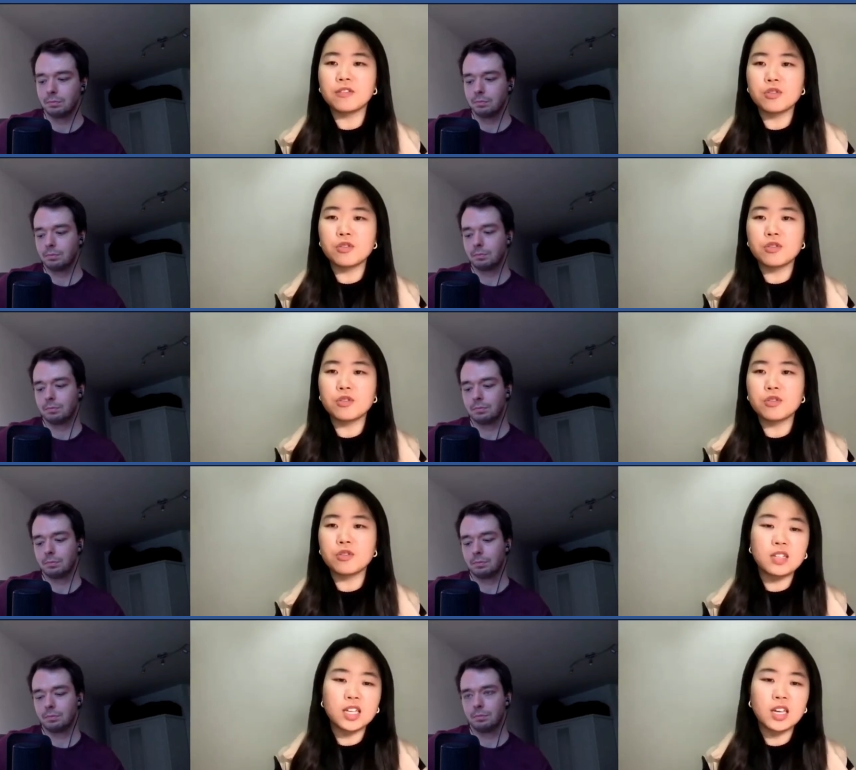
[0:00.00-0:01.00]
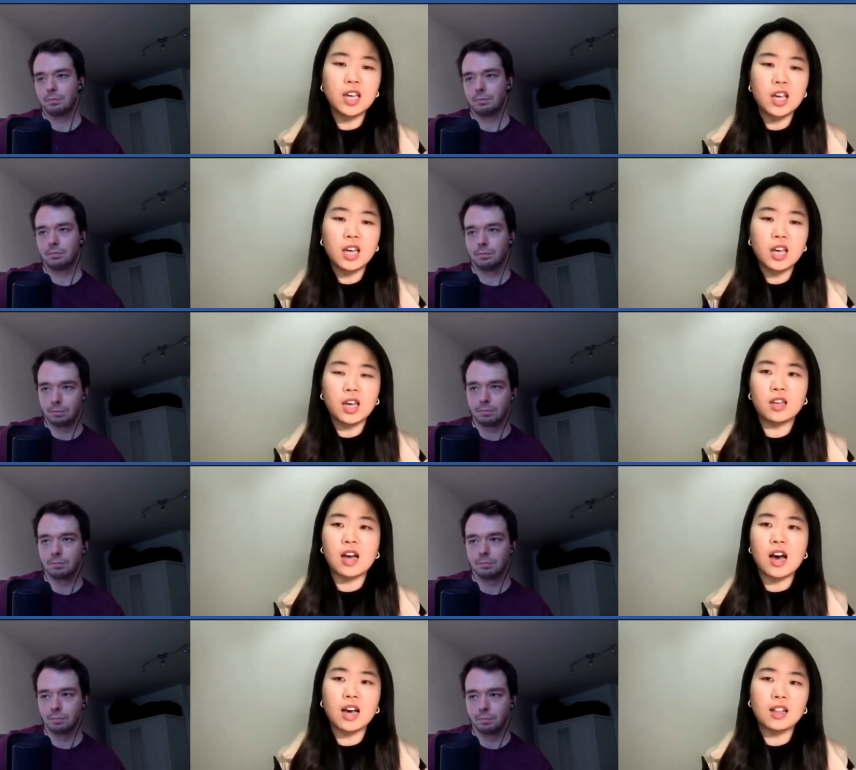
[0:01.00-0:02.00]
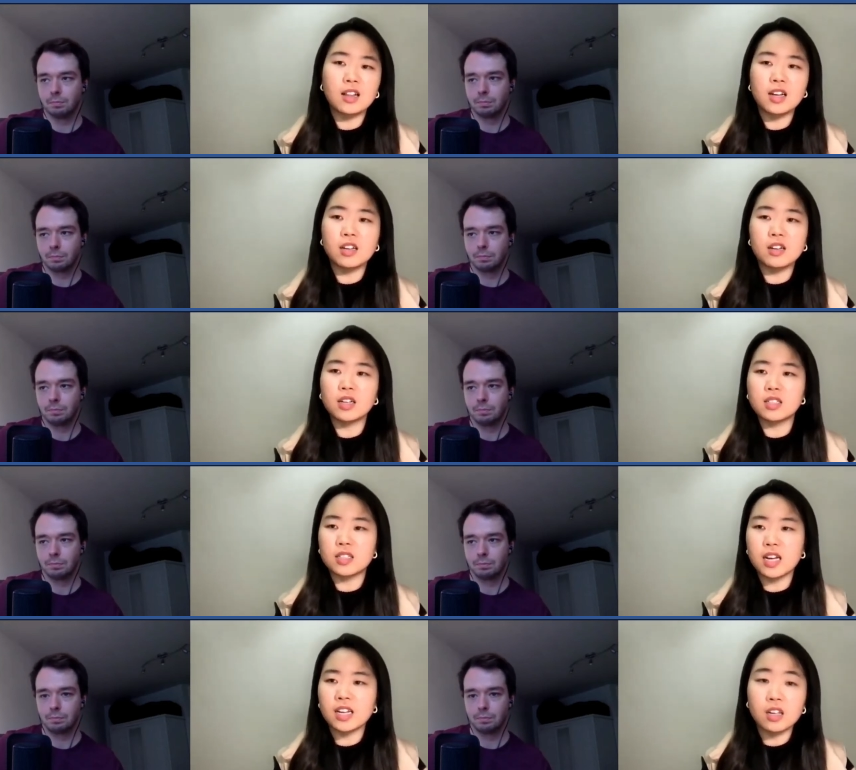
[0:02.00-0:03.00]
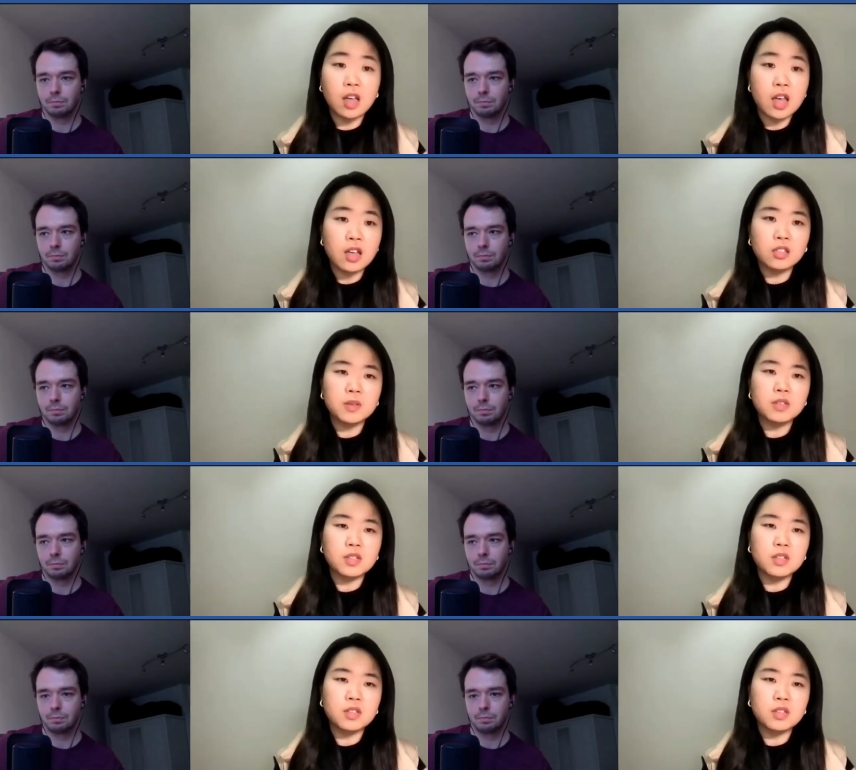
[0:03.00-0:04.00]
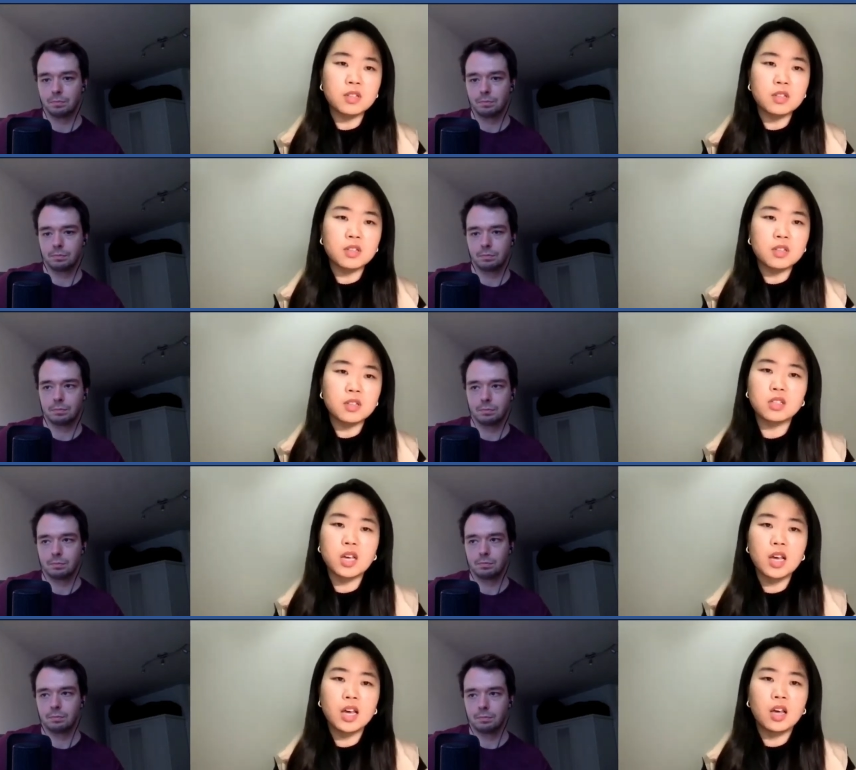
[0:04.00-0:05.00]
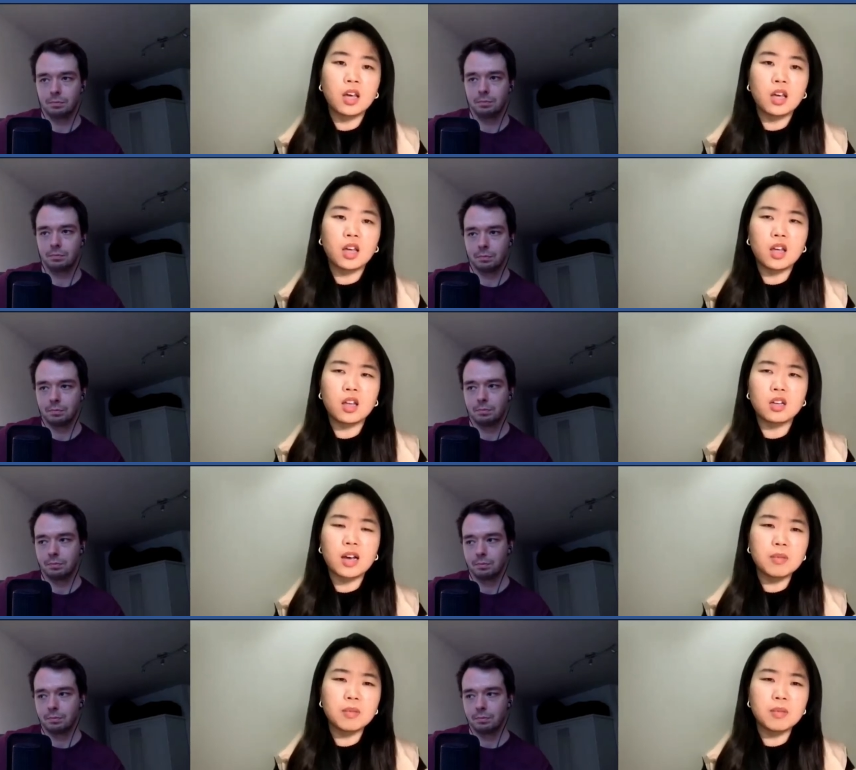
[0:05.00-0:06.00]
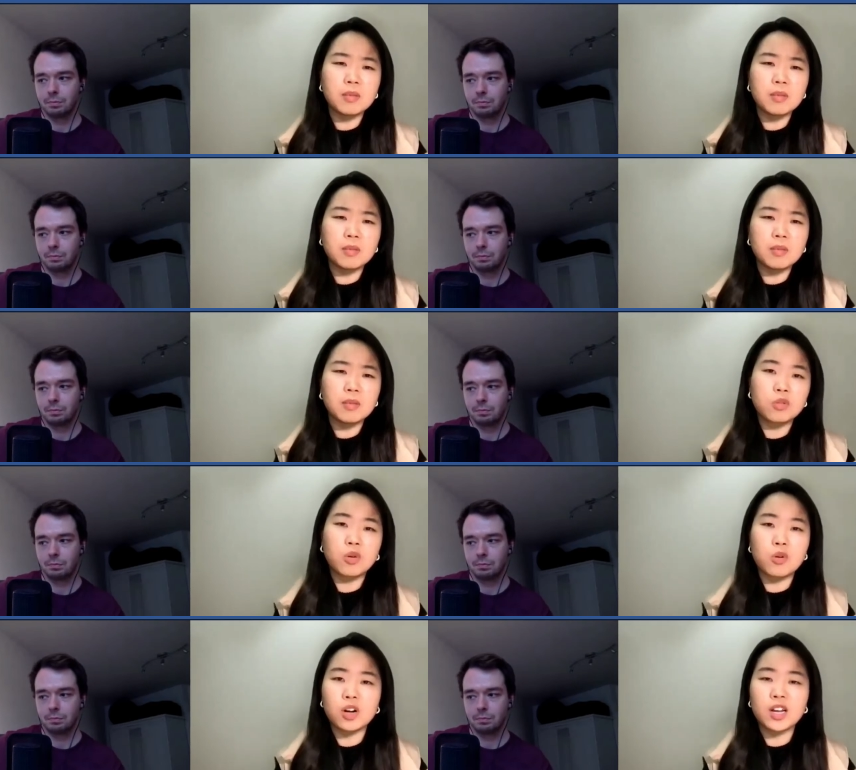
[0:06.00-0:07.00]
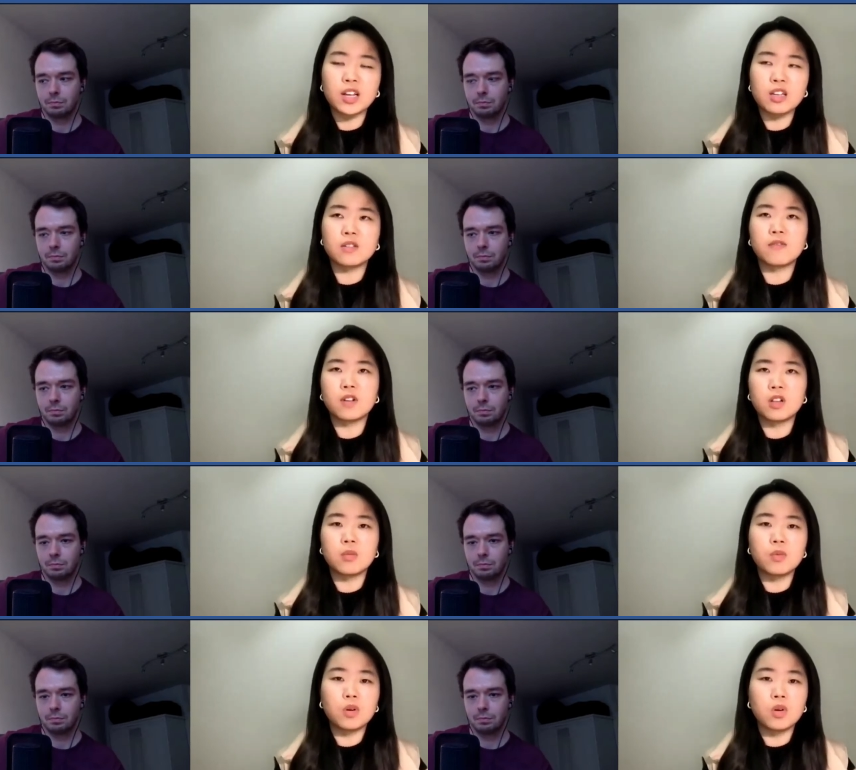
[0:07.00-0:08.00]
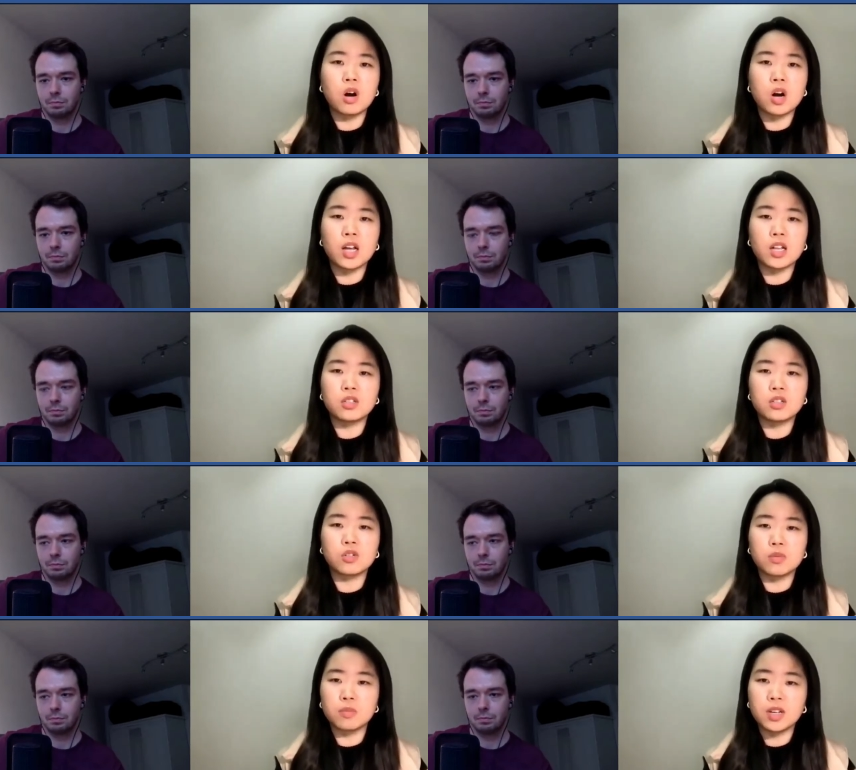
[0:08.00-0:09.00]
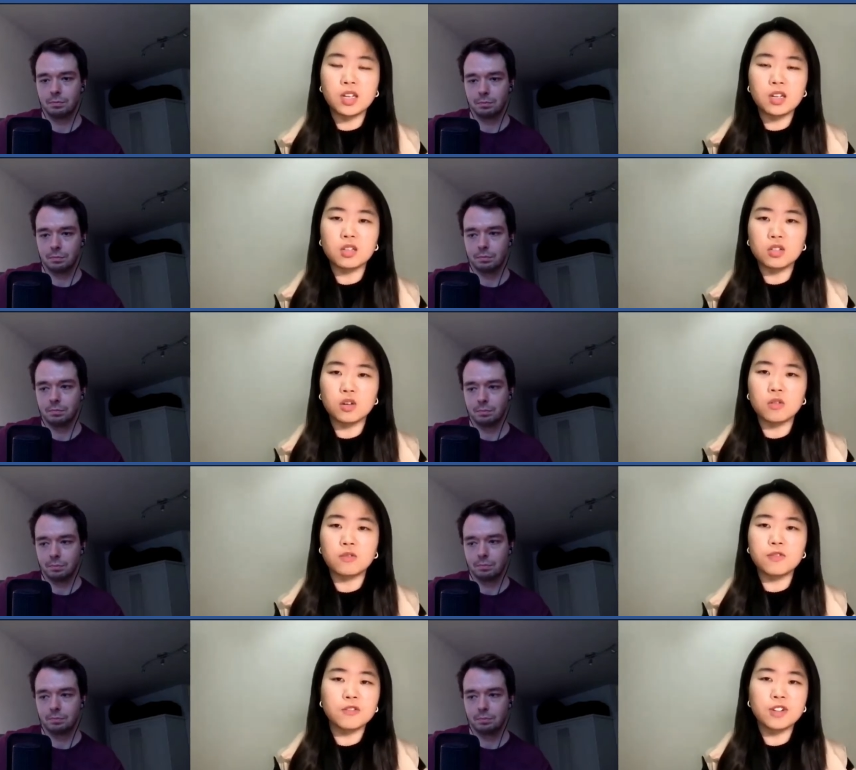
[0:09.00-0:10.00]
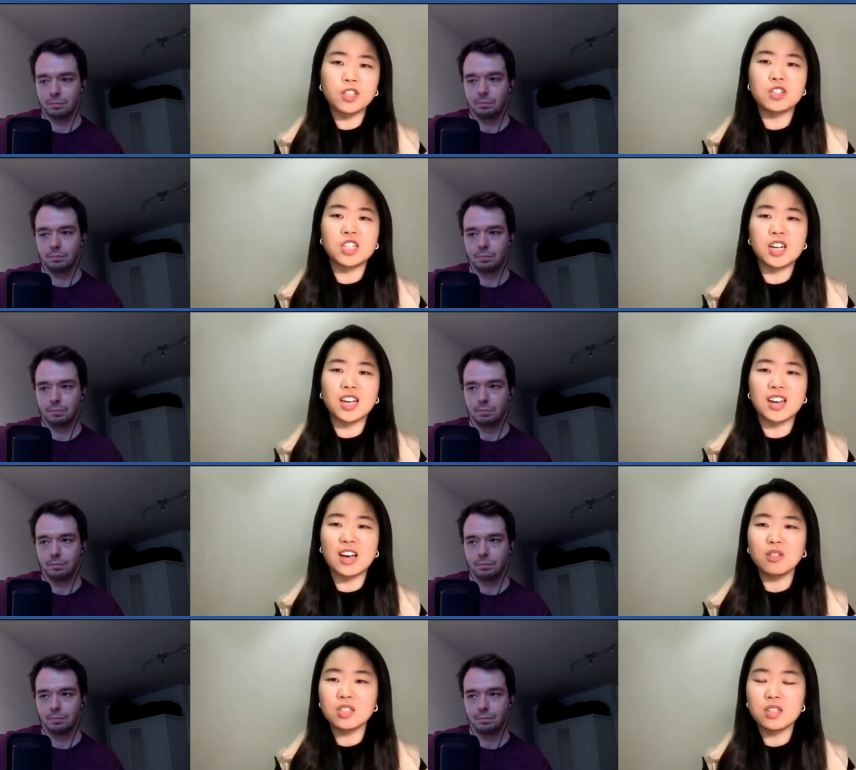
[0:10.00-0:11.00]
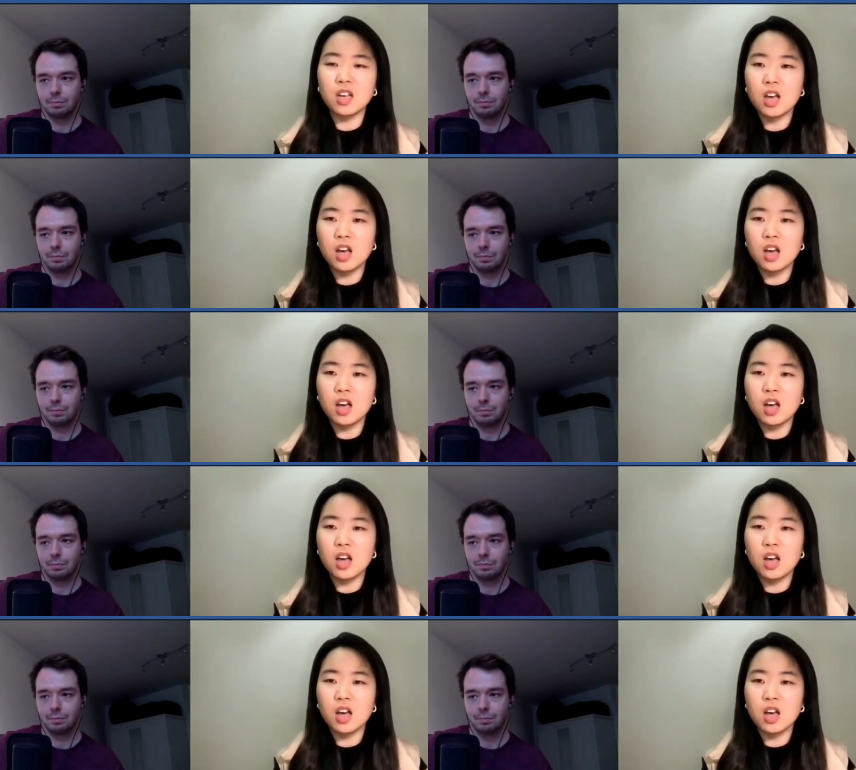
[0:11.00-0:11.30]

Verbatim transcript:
Speaker 1: stream recently and mm-hmm. highlighted exciting enhancements in this release. And I believe the, the recording is available on social media, so feel free to check it out.